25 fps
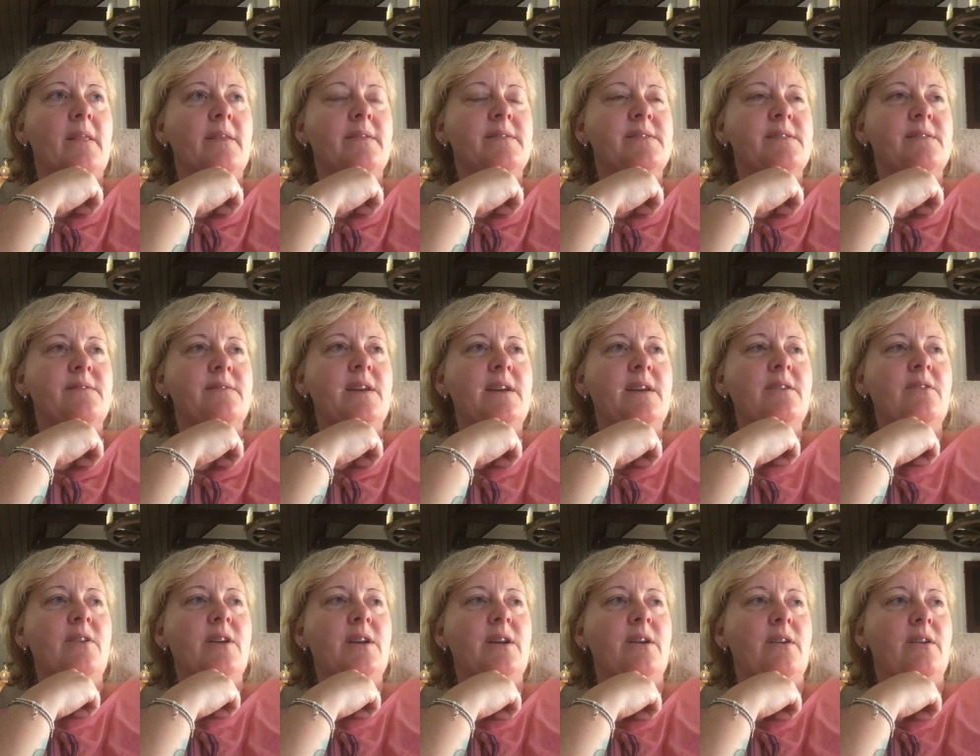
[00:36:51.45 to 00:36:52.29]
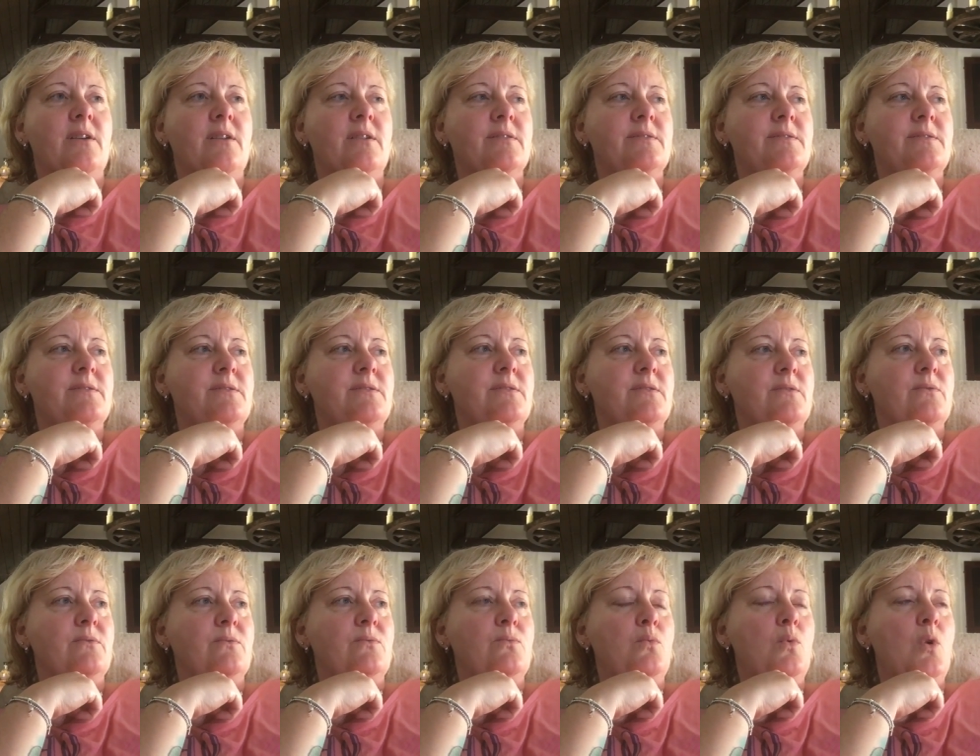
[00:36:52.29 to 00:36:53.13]
So then I asked,
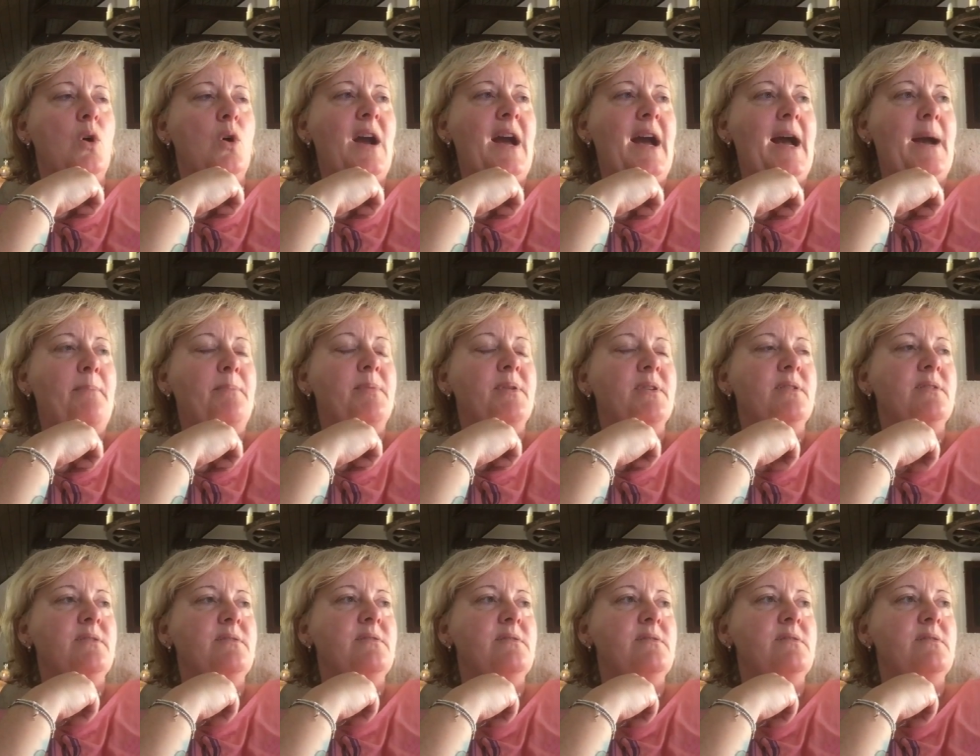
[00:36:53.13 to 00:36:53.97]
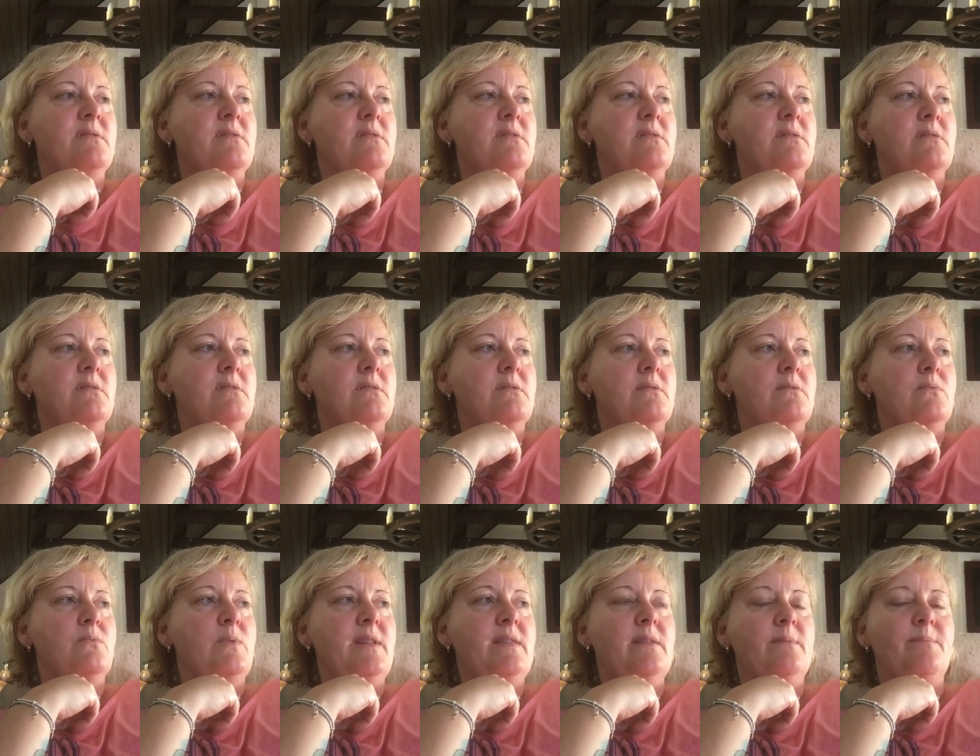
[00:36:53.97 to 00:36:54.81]
what happens
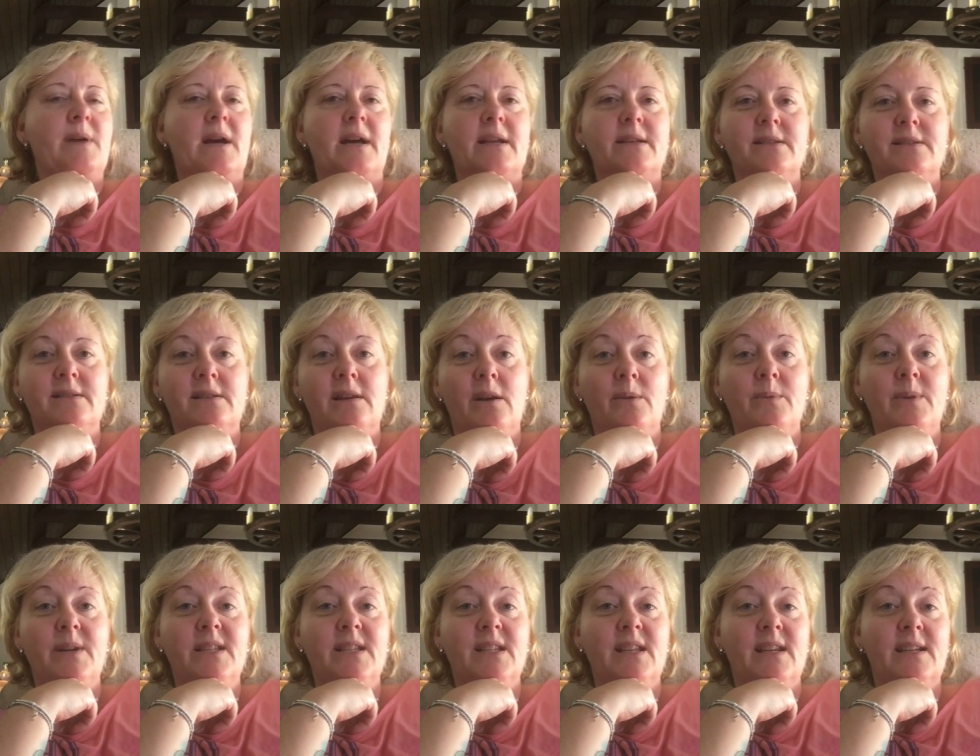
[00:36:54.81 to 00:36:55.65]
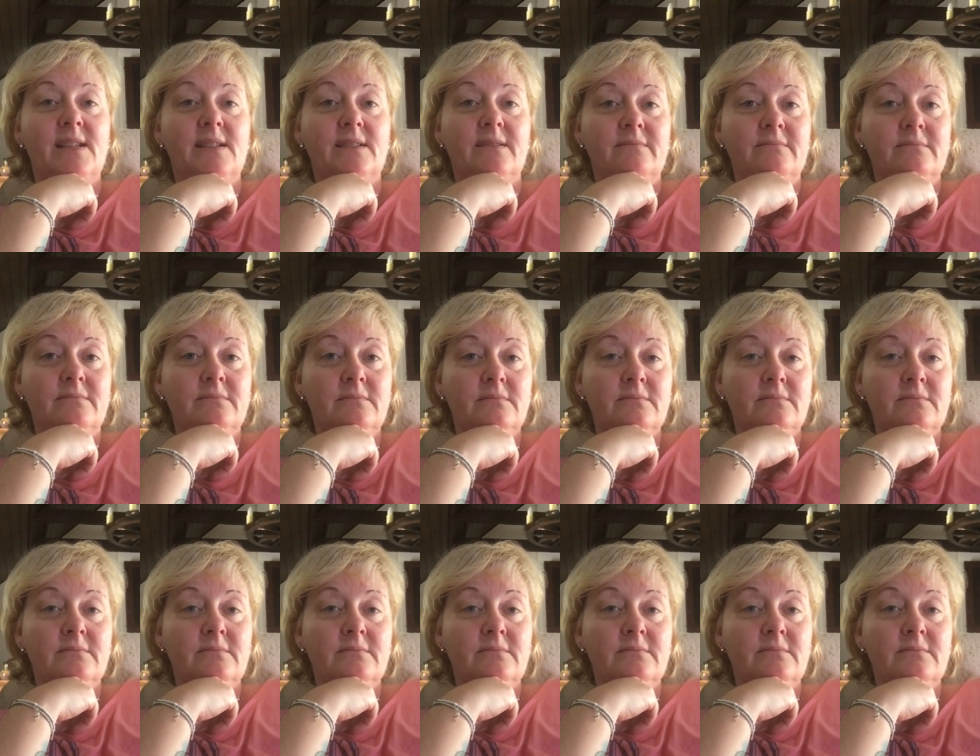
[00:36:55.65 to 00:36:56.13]
when the baddies go in then?